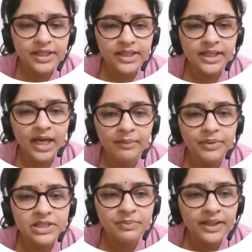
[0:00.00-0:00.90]

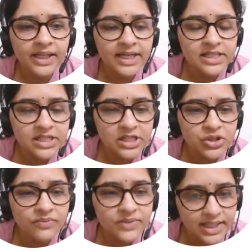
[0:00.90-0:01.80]
happens by the exchange of
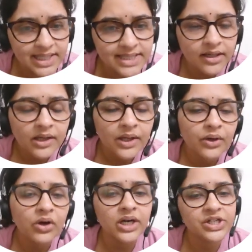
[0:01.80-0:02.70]
skills,
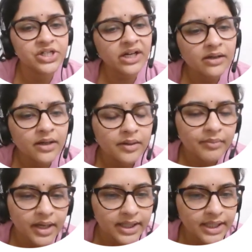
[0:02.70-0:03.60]
knowledge, and
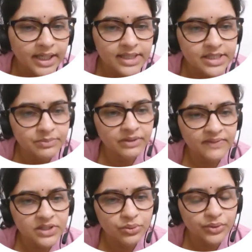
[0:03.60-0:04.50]
market access between
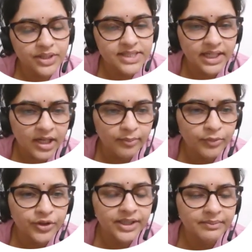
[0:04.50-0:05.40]
students and
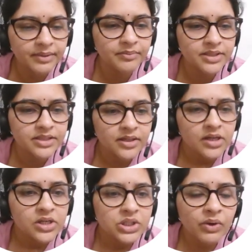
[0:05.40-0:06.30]
community members.
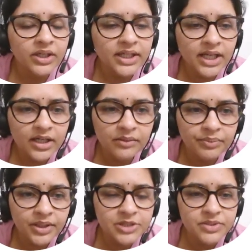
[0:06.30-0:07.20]
So, what are the
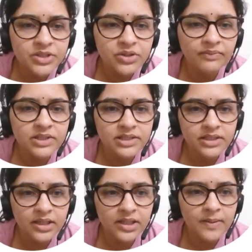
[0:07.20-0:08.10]
accomplishments of this
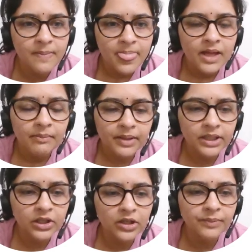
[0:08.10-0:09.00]

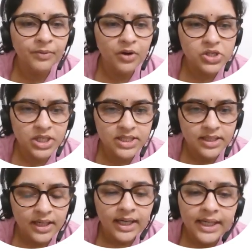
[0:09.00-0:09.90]
particular projects?
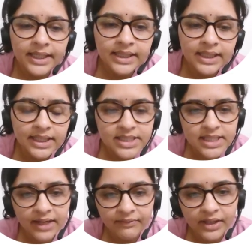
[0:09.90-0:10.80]
It increased the
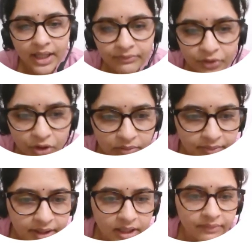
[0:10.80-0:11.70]

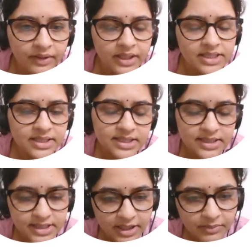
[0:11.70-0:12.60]
environmental awareness and
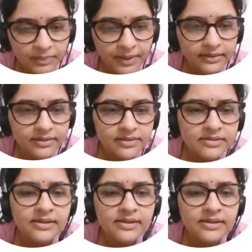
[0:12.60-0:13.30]
sustainable practices,